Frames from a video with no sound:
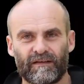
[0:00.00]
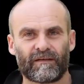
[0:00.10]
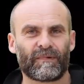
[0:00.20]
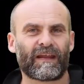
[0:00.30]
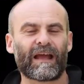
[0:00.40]

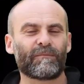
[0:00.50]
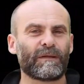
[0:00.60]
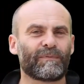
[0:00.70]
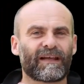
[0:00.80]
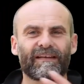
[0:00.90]
I mean, how
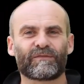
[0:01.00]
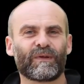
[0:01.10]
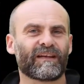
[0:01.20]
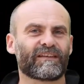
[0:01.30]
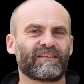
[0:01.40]
many planets we
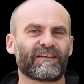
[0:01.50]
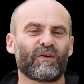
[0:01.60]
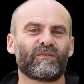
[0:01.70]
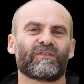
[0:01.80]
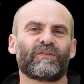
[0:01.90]
can actually
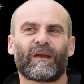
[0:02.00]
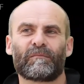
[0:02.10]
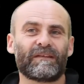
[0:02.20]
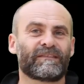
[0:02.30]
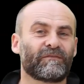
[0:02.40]
go to, how
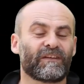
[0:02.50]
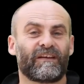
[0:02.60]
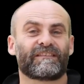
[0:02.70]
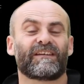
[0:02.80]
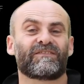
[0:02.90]
many
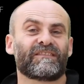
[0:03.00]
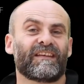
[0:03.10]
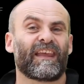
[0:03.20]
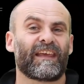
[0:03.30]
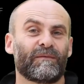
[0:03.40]
civilizations
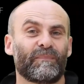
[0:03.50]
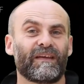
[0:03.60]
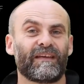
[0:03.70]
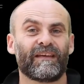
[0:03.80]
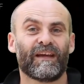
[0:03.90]
there are going to
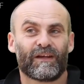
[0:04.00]
be,